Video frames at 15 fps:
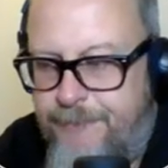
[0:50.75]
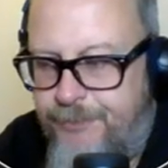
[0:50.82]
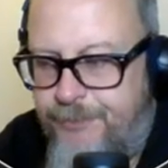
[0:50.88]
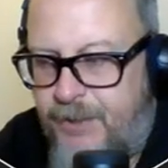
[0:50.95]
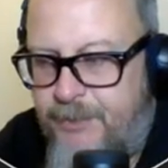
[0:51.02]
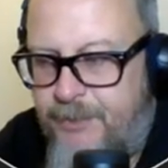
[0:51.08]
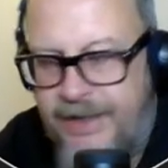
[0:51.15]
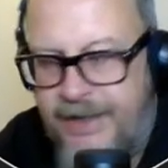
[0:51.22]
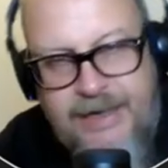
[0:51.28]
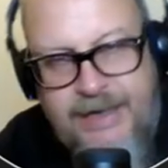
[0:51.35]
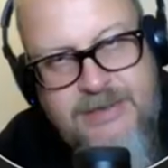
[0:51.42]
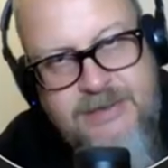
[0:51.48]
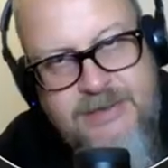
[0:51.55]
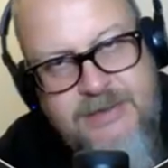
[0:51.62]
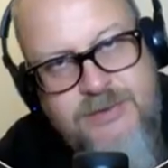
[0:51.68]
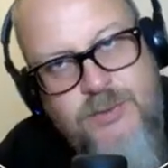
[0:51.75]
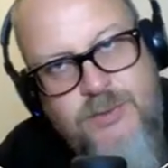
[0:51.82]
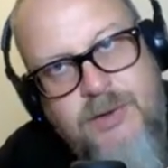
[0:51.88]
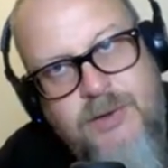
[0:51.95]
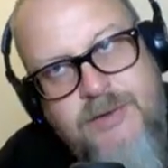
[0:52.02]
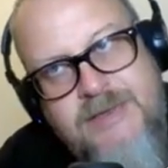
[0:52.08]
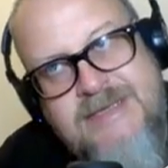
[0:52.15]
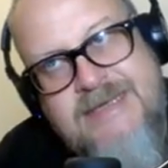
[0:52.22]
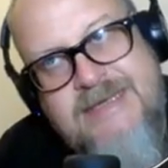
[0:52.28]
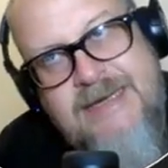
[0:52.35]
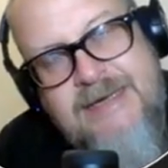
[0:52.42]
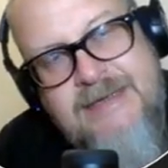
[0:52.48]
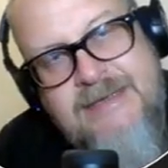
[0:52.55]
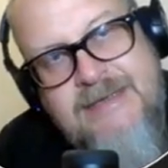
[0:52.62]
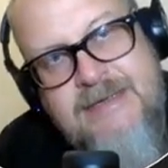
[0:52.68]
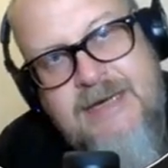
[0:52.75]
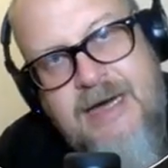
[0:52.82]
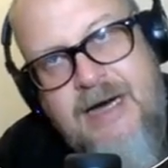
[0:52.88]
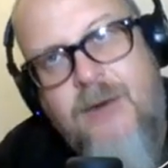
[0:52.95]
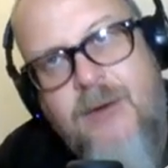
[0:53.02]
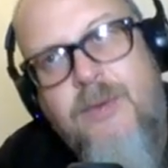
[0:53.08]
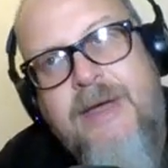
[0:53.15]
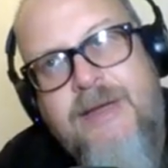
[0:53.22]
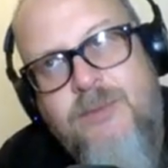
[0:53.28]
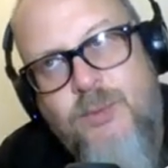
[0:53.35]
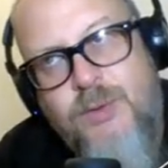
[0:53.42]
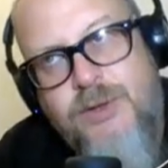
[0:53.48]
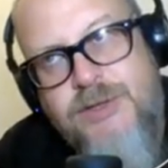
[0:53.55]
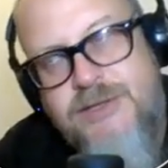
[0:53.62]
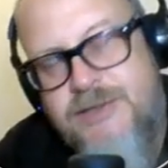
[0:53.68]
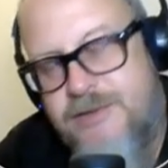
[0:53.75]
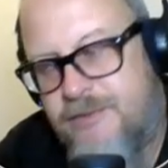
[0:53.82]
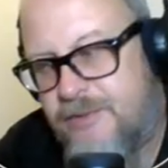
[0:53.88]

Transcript: my agent to understand how that works.